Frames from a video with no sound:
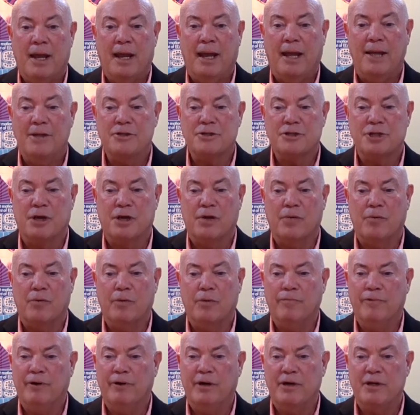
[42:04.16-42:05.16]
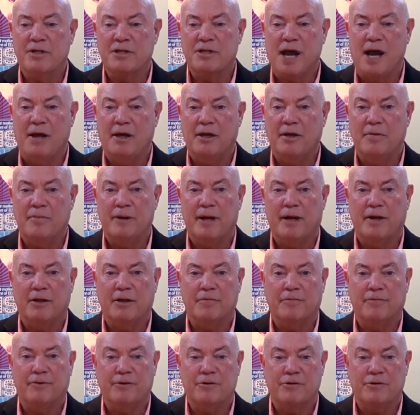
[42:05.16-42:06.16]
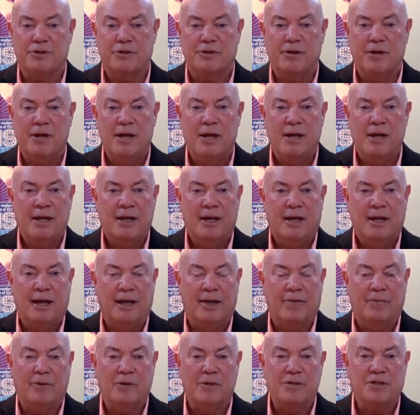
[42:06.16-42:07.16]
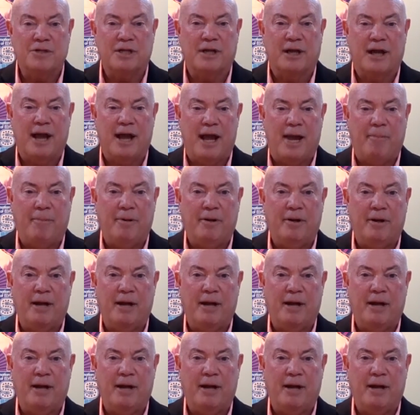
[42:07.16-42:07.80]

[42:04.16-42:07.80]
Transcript: And so we're very excited about the future and what's going to happen.